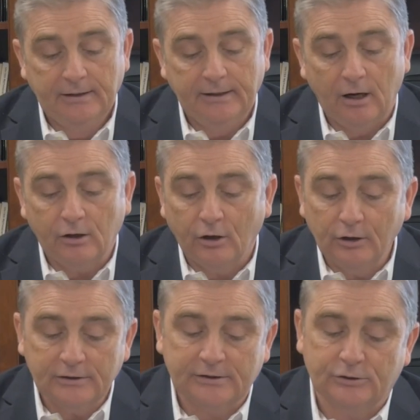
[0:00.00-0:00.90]
In our
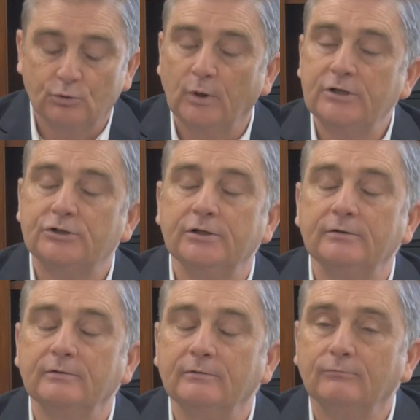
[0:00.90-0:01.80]
current
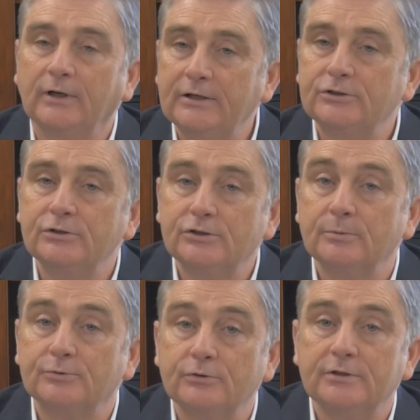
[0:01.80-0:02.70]
situation,
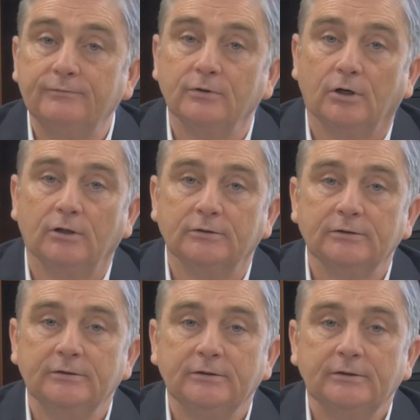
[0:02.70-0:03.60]
relationships are difficult.
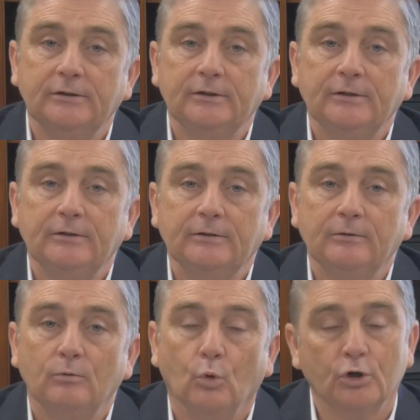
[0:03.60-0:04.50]

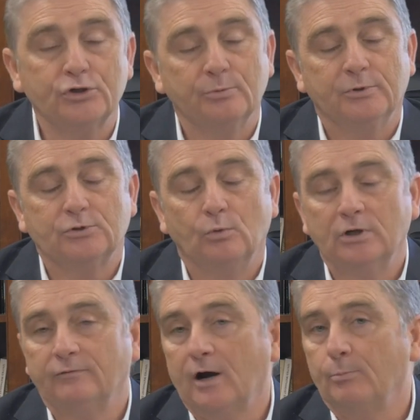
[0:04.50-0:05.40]
Worship is
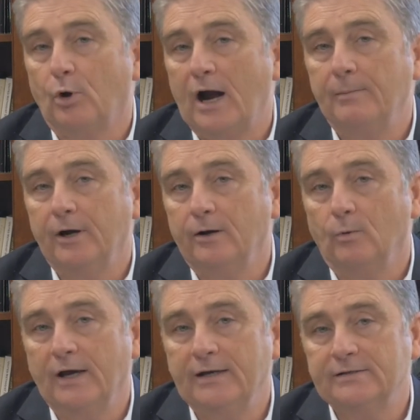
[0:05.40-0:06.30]
one of our primary
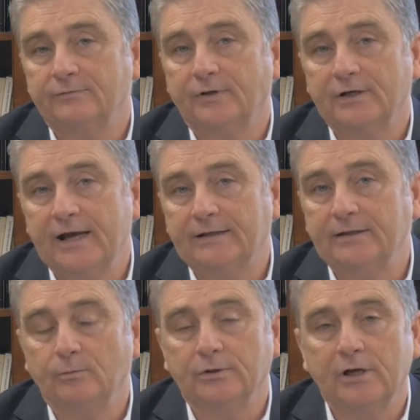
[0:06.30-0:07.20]
ways of
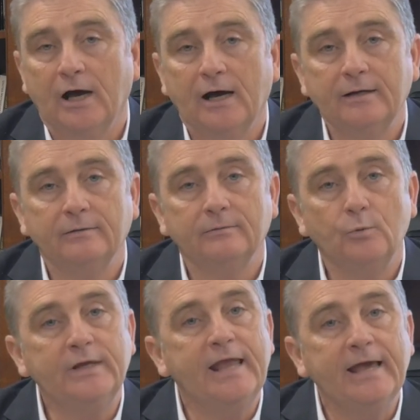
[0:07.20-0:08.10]
connecting with God, and
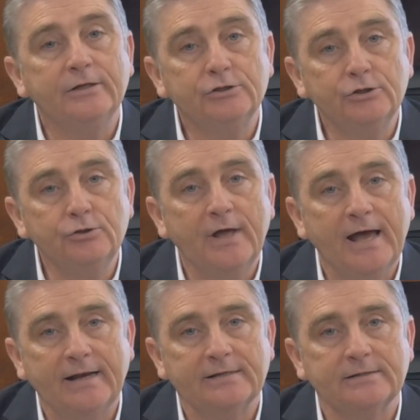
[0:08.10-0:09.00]
we can't do
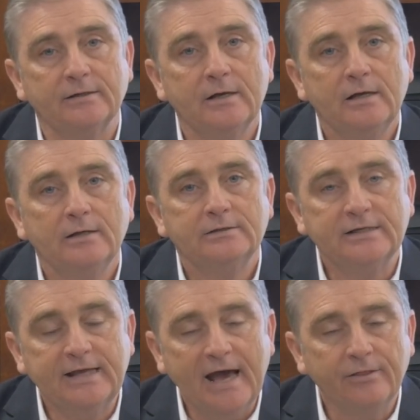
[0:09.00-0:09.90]
that
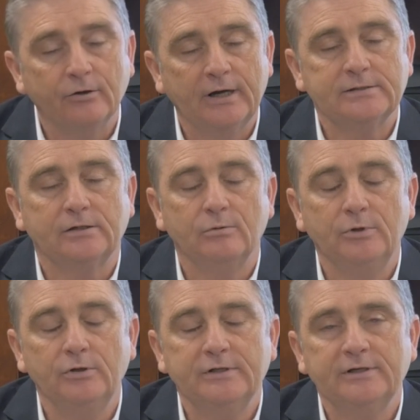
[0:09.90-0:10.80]
together as a
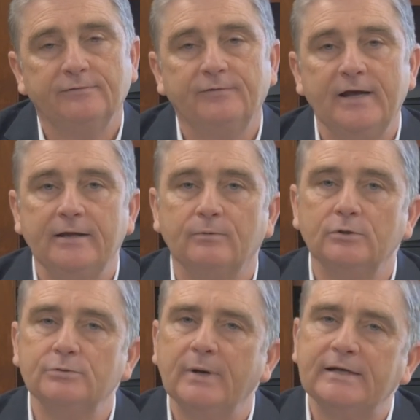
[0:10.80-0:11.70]
community of faith,
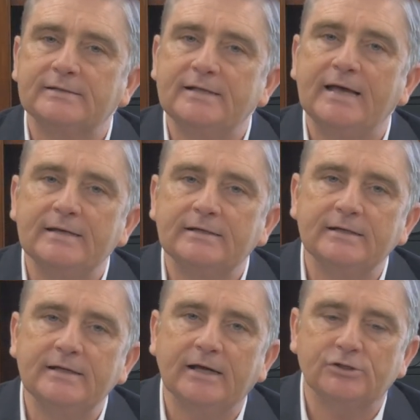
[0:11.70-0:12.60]
which makes that
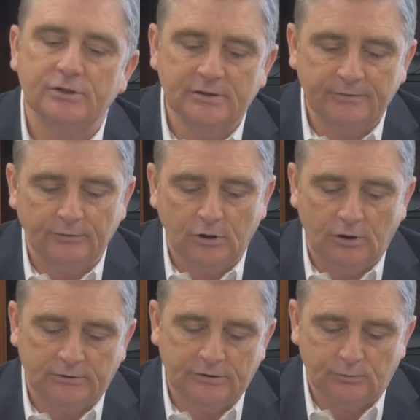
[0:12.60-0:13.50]
connection
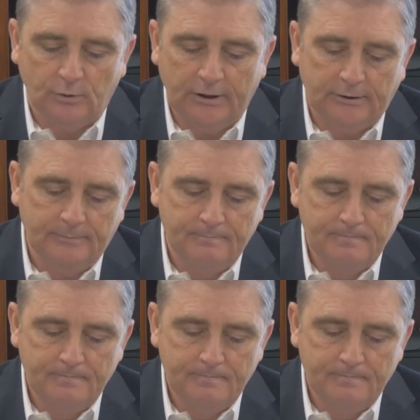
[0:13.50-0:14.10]
difficult as well.